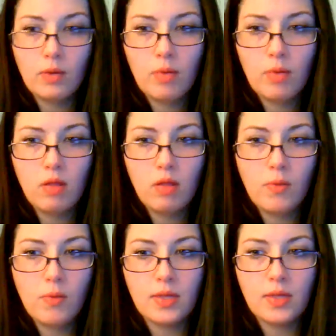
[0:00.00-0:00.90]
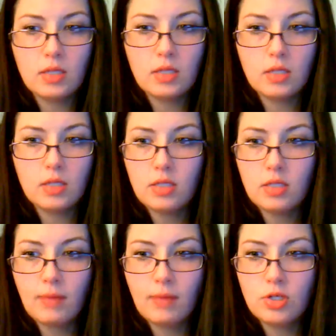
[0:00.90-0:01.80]
along with this? It's time to
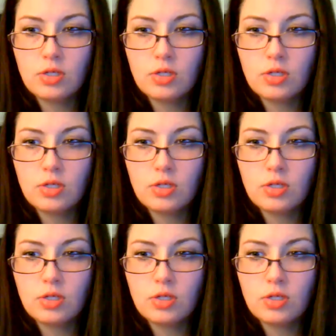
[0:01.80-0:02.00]
just